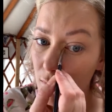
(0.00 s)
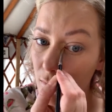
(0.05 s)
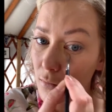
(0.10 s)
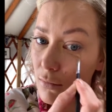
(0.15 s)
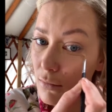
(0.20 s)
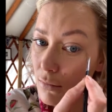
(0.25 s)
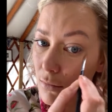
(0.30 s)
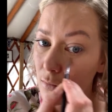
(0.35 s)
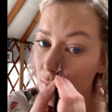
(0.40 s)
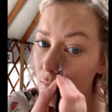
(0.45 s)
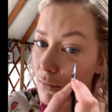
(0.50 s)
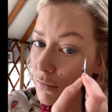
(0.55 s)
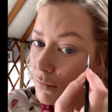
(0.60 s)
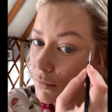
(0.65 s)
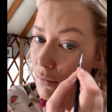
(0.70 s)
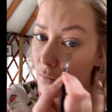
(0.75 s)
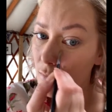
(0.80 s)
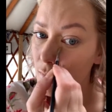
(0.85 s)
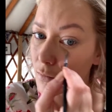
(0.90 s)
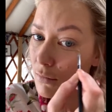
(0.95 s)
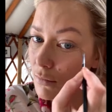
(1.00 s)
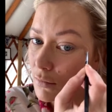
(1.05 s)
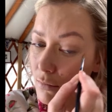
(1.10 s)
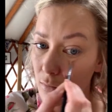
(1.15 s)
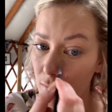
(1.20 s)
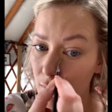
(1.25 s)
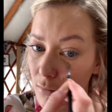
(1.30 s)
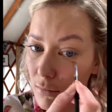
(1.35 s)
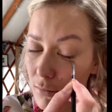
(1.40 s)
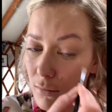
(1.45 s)
blue, purple,
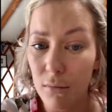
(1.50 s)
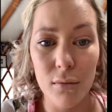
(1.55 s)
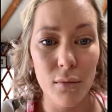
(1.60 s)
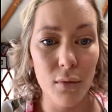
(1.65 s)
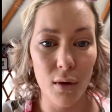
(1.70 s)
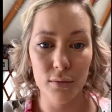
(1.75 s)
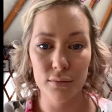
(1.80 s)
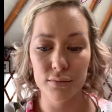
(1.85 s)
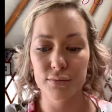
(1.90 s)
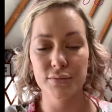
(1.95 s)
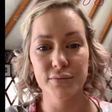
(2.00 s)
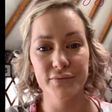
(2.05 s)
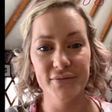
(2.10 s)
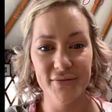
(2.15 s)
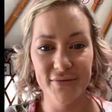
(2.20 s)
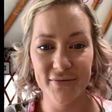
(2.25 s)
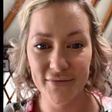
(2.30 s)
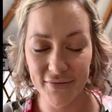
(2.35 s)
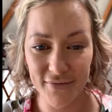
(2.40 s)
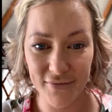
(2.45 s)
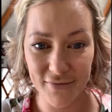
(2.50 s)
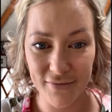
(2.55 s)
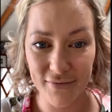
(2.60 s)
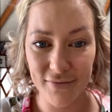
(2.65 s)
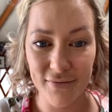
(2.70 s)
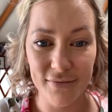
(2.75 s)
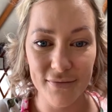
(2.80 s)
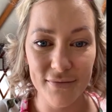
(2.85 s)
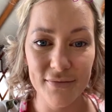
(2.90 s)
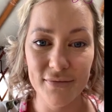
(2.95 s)
dark under eye
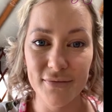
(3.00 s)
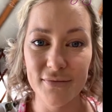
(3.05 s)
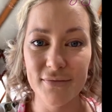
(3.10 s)
look.